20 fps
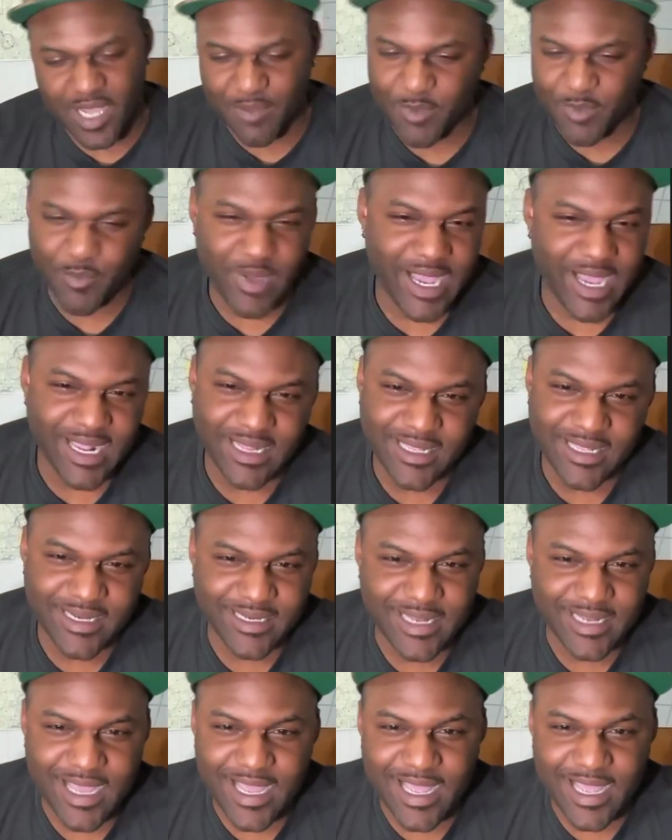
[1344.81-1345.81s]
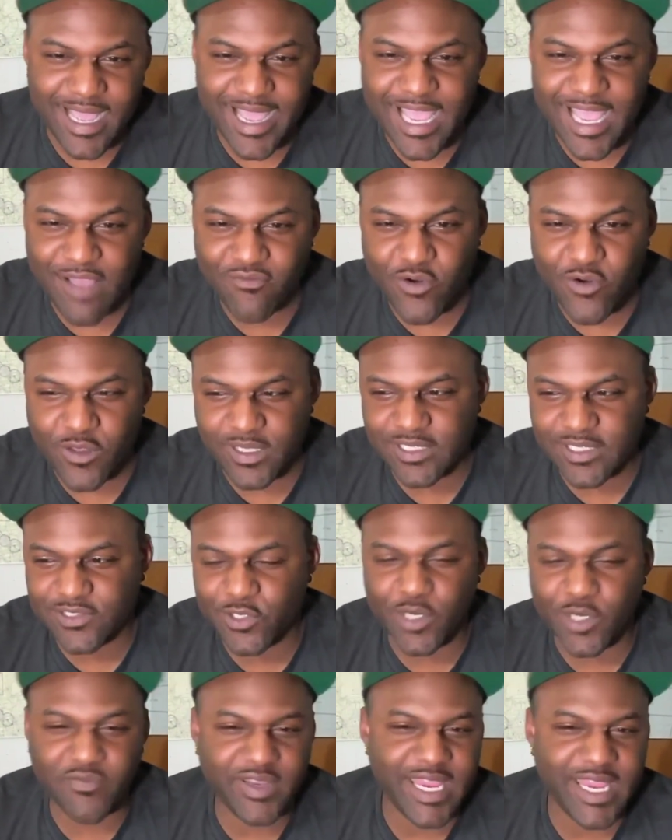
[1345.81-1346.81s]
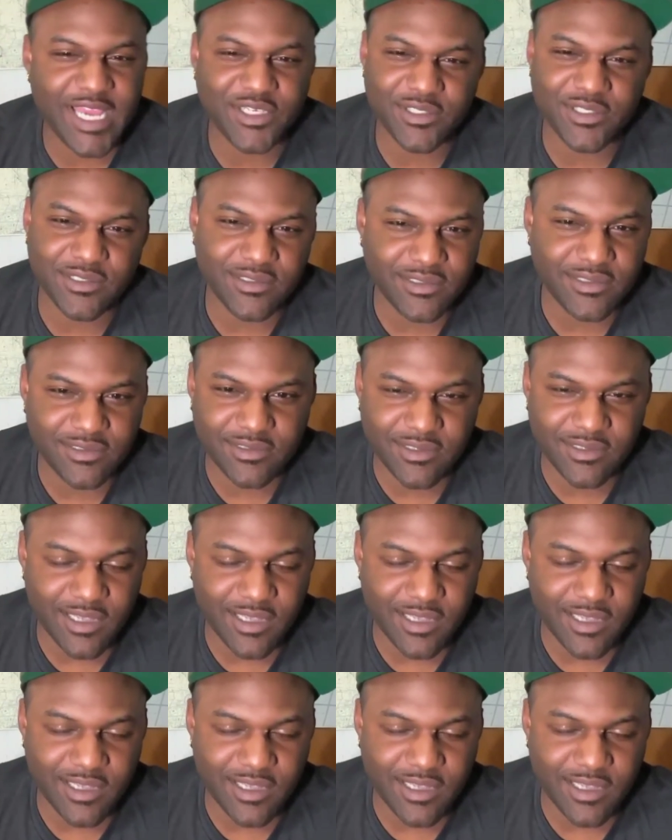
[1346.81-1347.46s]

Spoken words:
a pilot, and I have all these certifications,